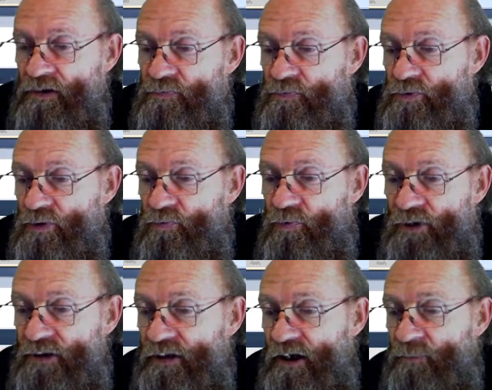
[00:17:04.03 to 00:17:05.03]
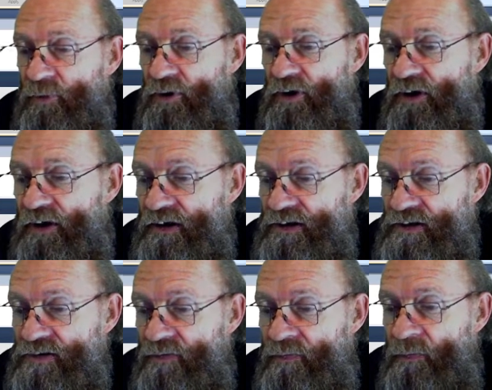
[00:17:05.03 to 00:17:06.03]
So for interrupt
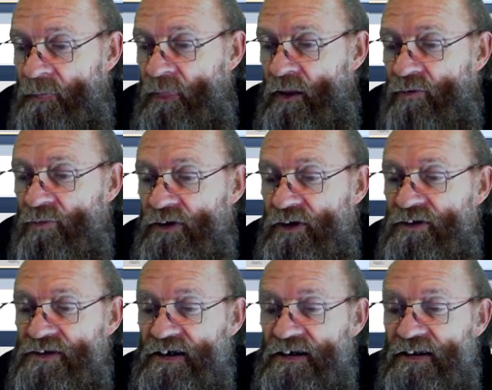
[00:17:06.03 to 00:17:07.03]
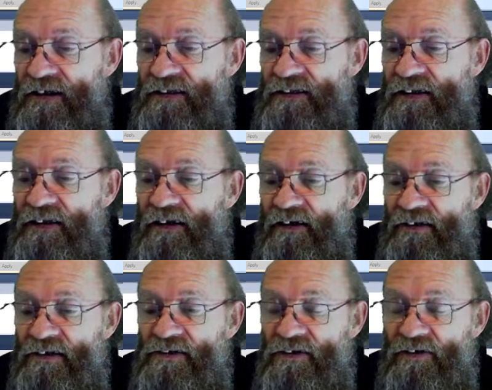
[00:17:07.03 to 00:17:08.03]
occurrence, we need to set a trigger.
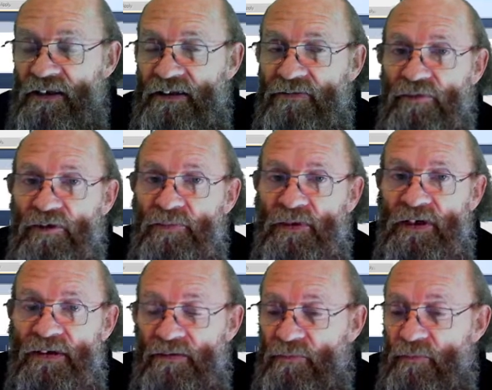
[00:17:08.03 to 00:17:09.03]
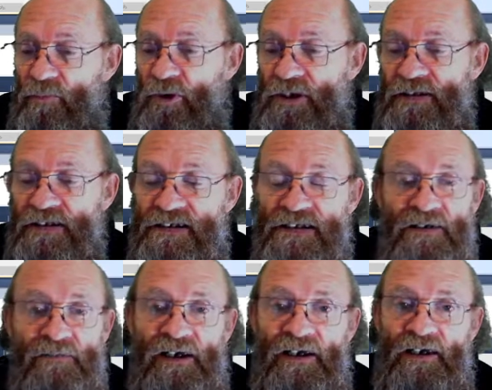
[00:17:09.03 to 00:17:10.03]
So that will be pointers in
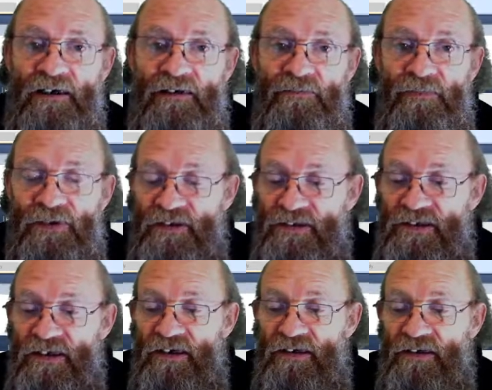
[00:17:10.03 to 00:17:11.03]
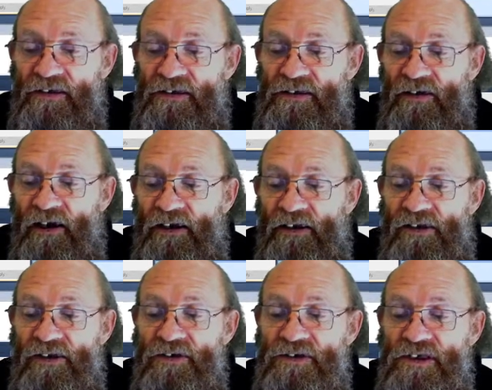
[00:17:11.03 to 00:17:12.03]
my PLC. So I can
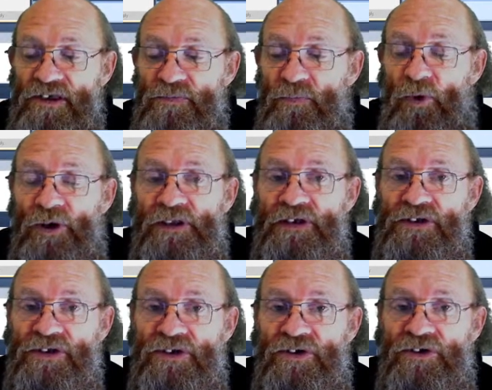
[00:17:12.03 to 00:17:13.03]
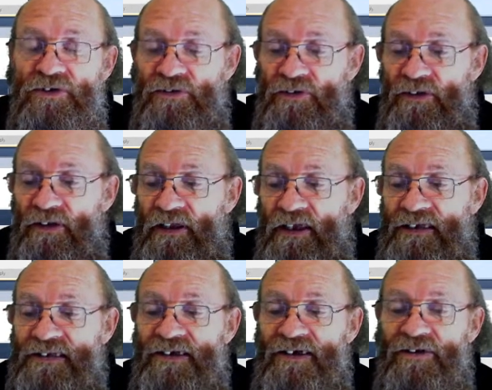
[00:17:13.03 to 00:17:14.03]
use these pointers to
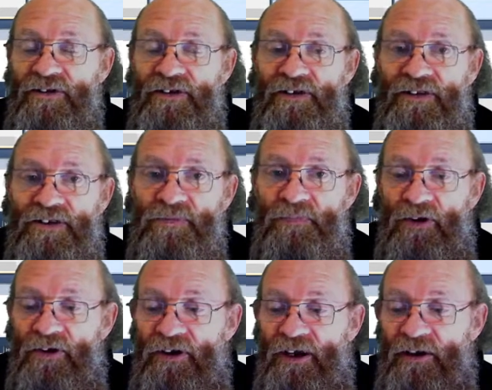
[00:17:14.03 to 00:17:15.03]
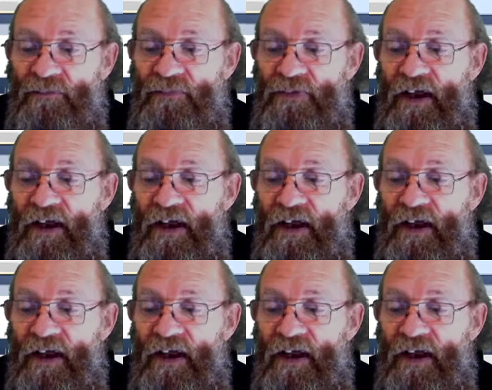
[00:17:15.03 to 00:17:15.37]
execute this program.